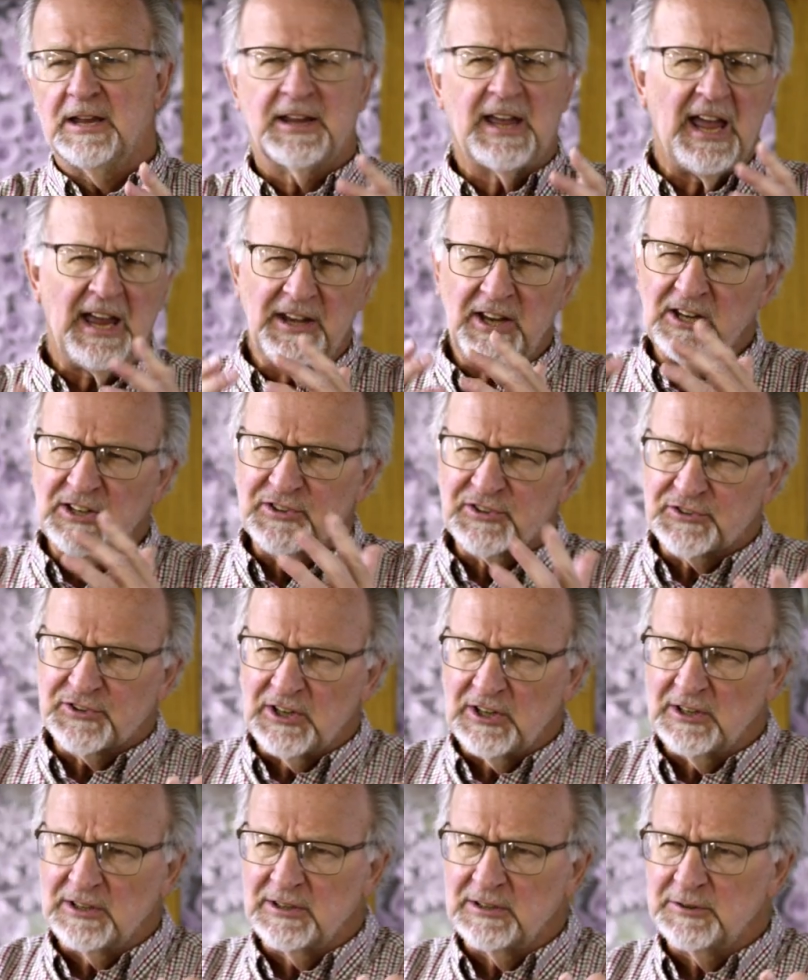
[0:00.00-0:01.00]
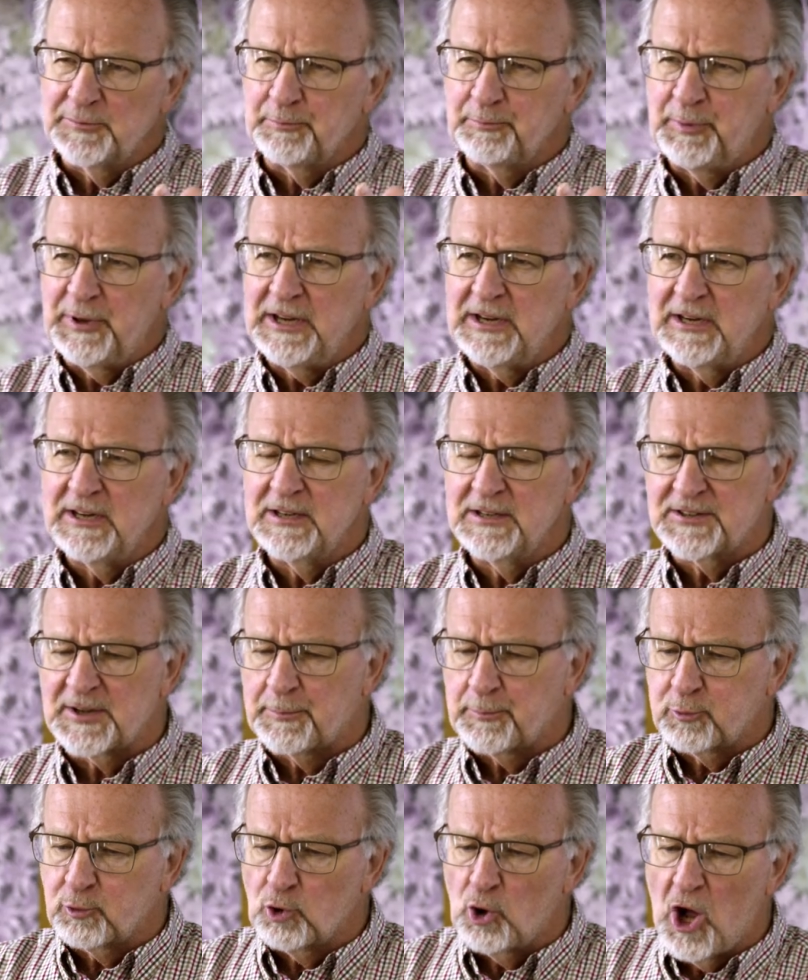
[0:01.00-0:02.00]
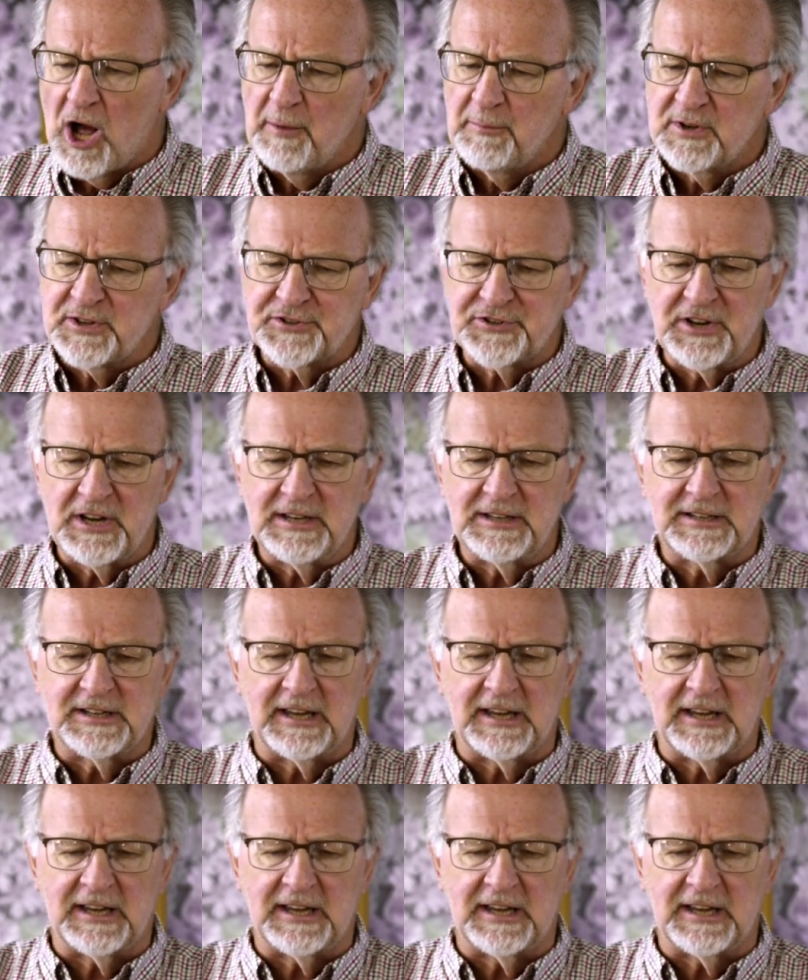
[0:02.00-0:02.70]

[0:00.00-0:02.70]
Can he still be the promising